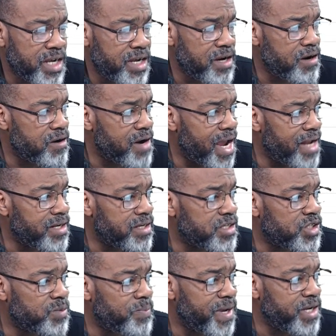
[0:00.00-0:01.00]
here at the
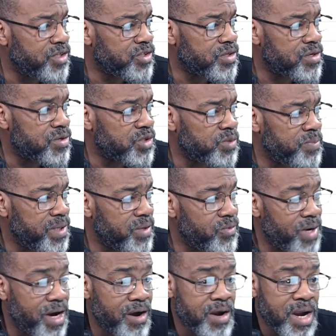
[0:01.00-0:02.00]
Space Coast.
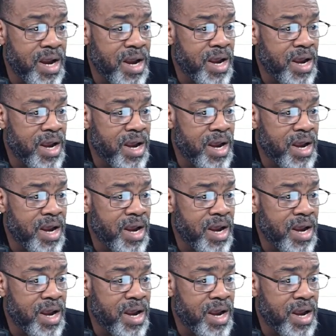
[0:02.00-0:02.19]
Beware.